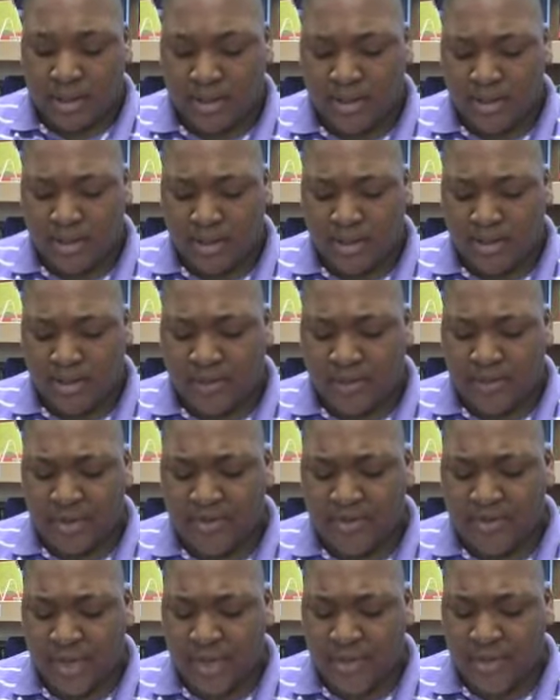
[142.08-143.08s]
During the few
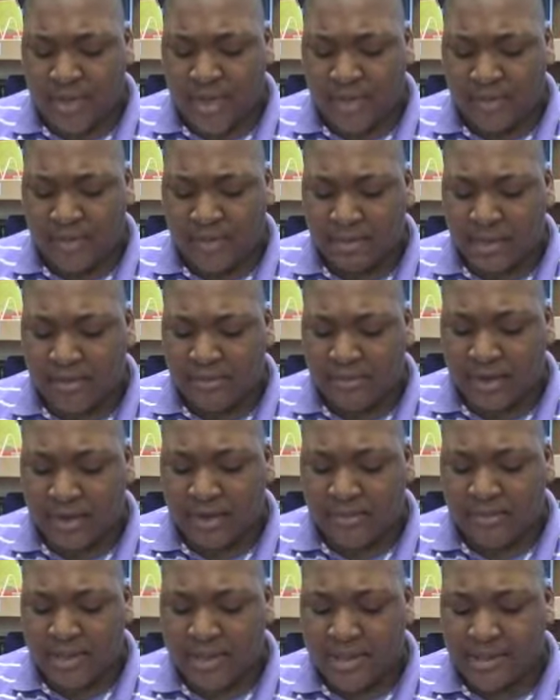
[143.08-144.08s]
months after my
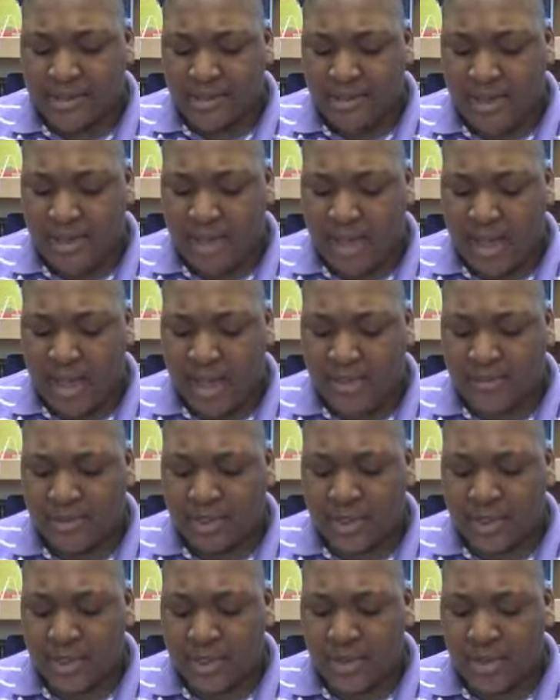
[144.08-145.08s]
father passed away, I
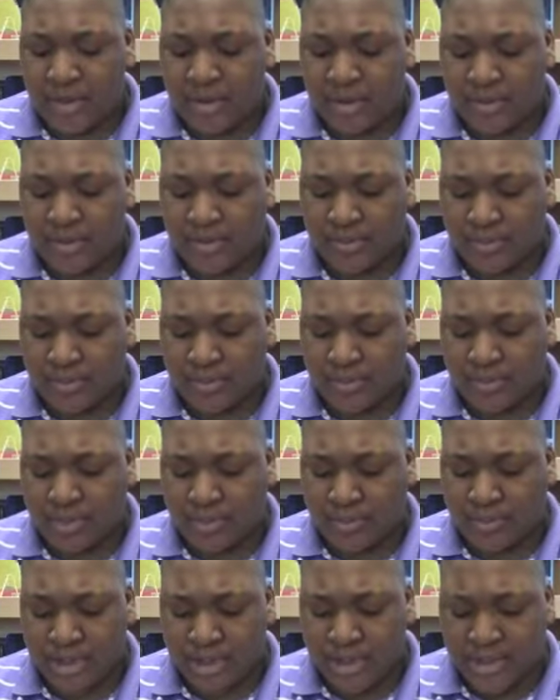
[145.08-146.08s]
began going through
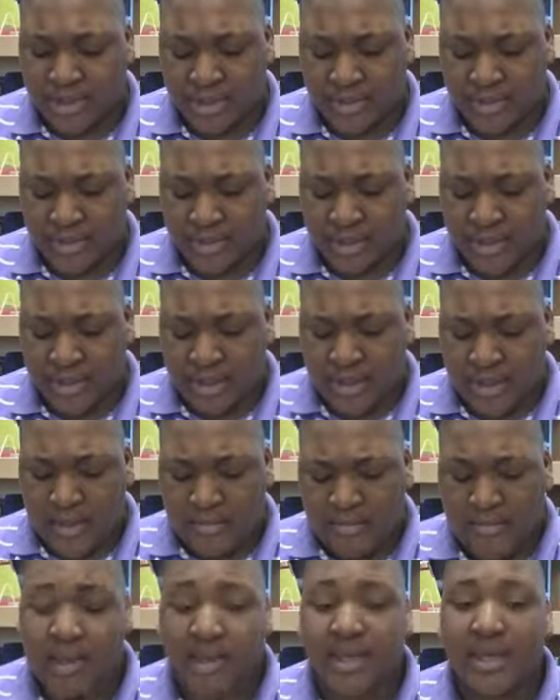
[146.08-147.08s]
depression.
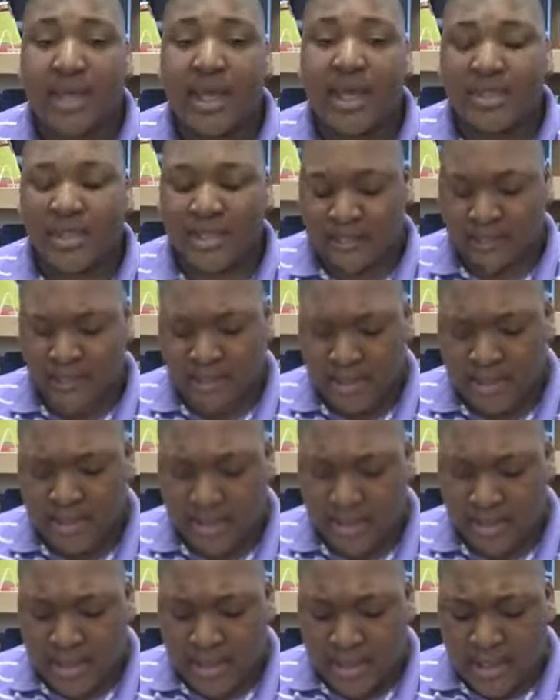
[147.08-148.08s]
Many
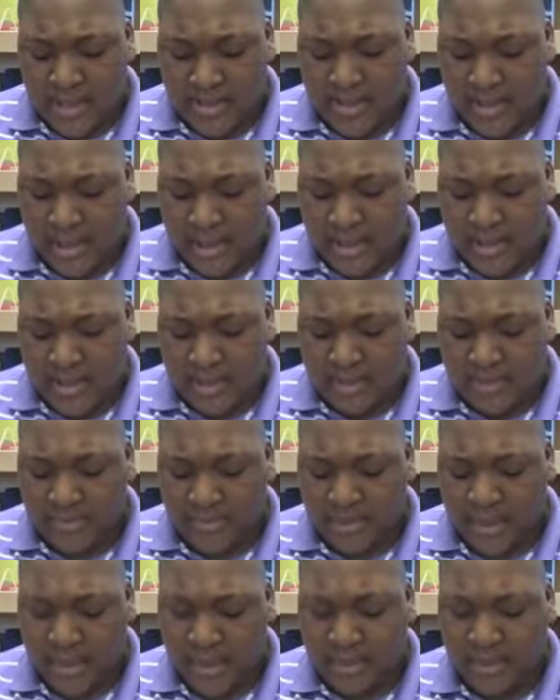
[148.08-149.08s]
activities that
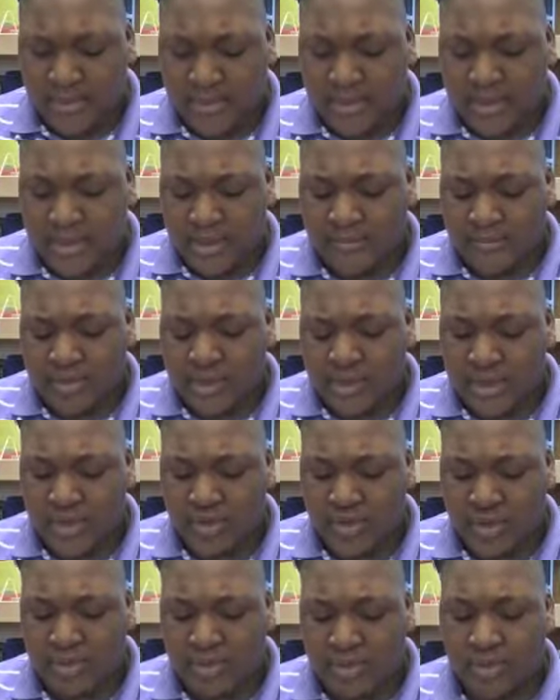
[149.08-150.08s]
used to be
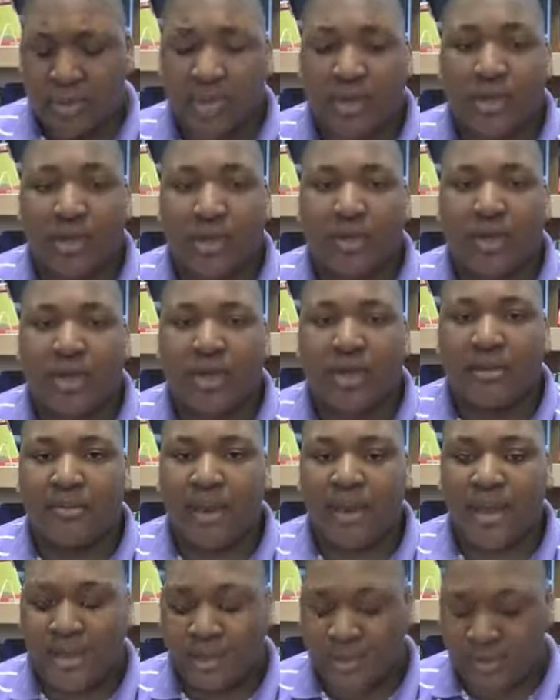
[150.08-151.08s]
enjoyable no longer held
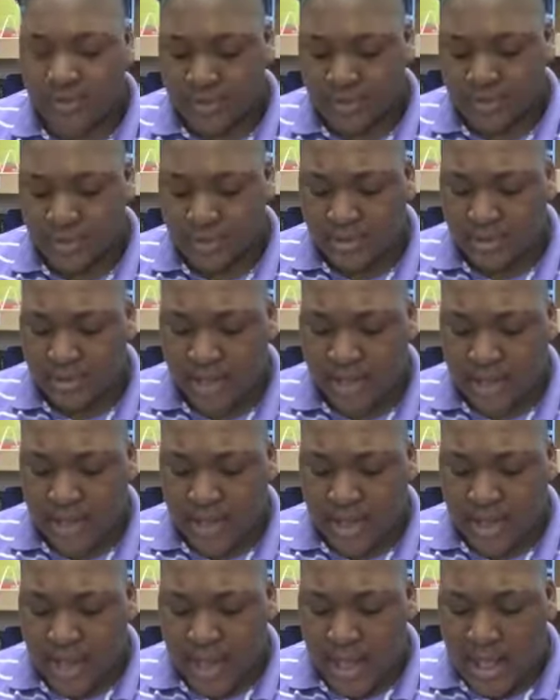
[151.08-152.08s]
my interest.
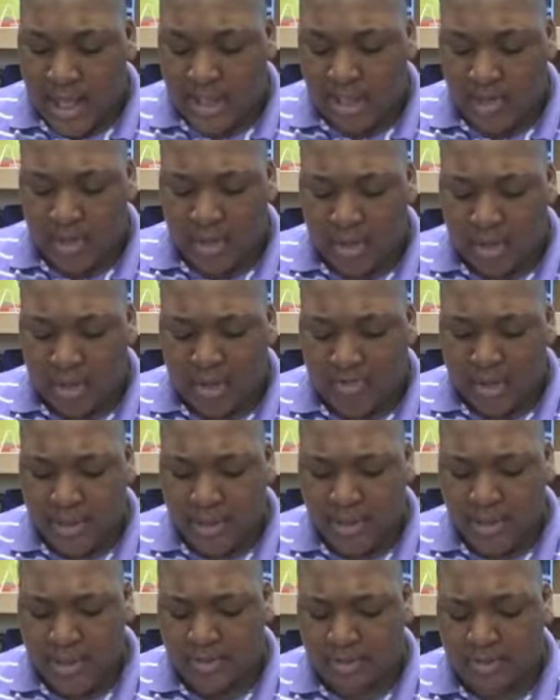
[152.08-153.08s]
I no longer
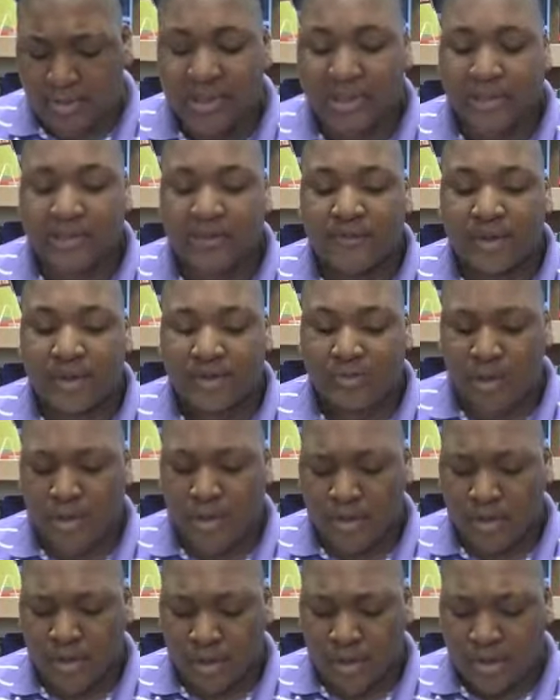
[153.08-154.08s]
bothered to practice
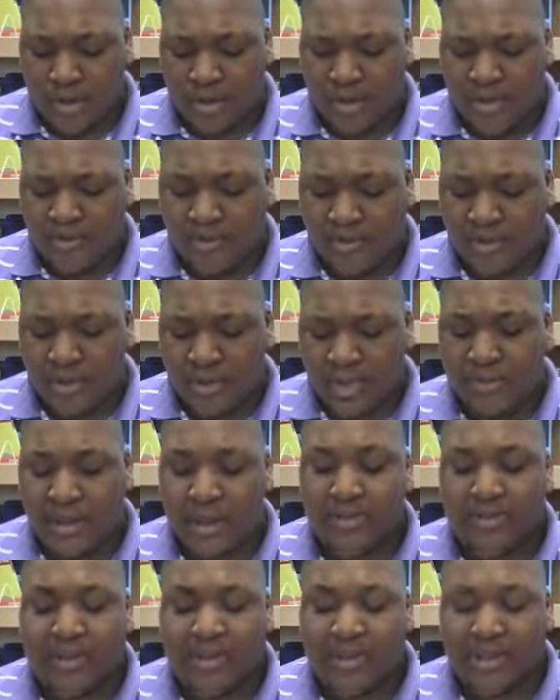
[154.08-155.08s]
football or even play my
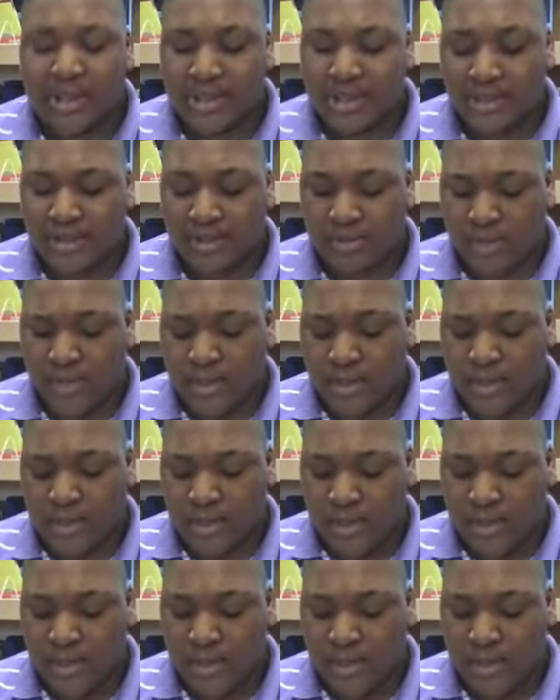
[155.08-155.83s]
PlayStation 3.